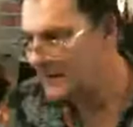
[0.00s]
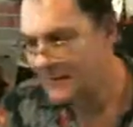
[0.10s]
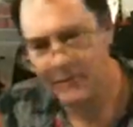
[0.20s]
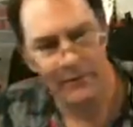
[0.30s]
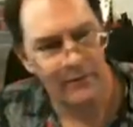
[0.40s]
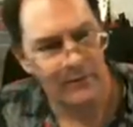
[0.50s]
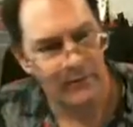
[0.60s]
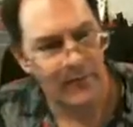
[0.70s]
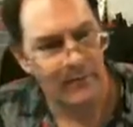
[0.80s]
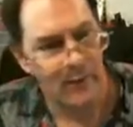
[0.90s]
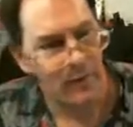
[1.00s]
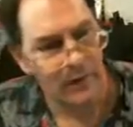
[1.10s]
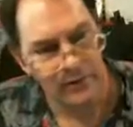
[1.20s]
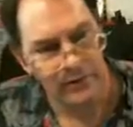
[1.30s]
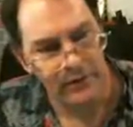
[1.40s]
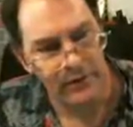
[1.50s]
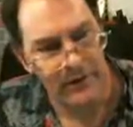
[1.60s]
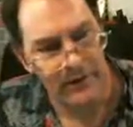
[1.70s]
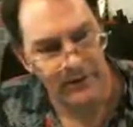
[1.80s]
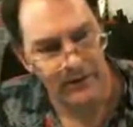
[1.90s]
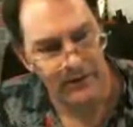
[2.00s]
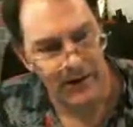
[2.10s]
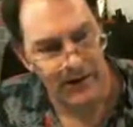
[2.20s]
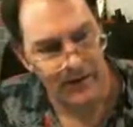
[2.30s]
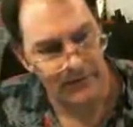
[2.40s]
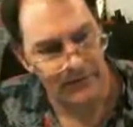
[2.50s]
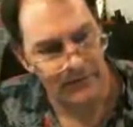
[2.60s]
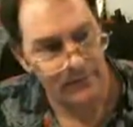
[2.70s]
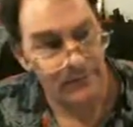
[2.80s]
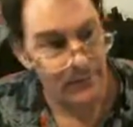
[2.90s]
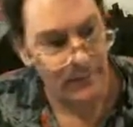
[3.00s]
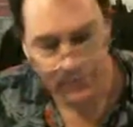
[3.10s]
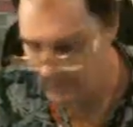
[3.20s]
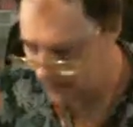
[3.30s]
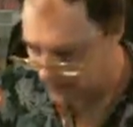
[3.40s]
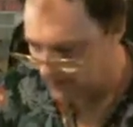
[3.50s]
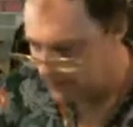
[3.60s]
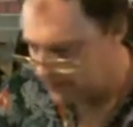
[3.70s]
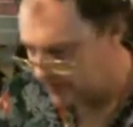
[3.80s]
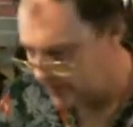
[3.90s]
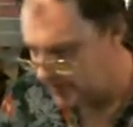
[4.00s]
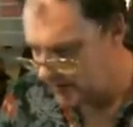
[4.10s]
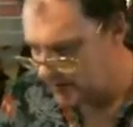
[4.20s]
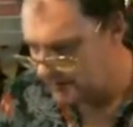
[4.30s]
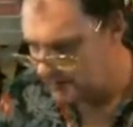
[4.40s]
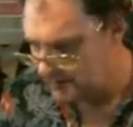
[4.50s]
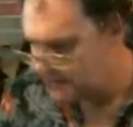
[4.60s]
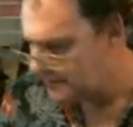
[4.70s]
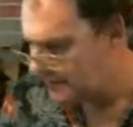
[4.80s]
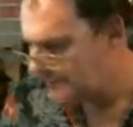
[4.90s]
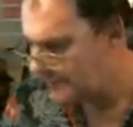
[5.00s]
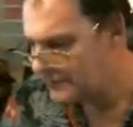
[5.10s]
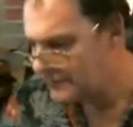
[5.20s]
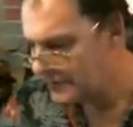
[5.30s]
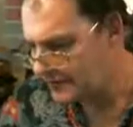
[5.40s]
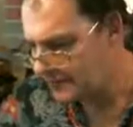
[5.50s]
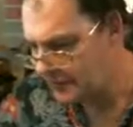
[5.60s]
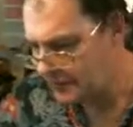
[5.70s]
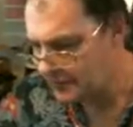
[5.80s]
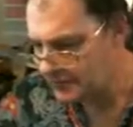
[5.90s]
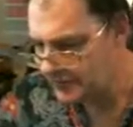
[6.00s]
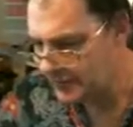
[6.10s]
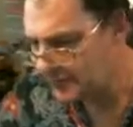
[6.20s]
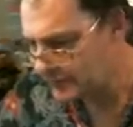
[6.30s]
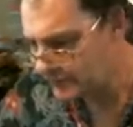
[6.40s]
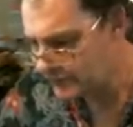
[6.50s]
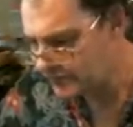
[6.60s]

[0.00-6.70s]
Good Lord. More 2009s. Wow. We got a whole, what was that, a roll of nickels